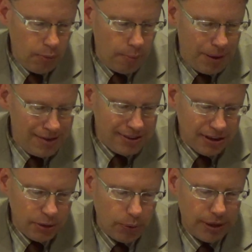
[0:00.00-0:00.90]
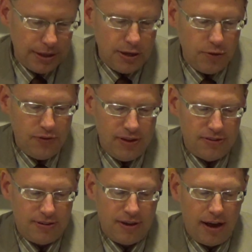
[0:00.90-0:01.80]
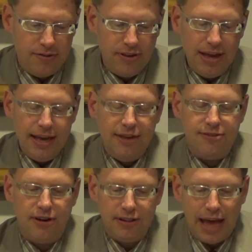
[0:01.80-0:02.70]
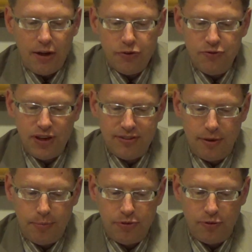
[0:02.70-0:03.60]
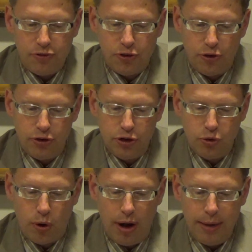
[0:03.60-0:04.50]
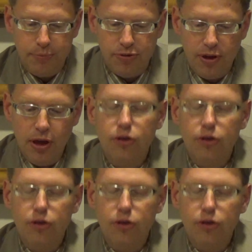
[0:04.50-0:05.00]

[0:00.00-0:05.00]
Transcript: Well, basically what the U visa does is it allows victims of certain crimes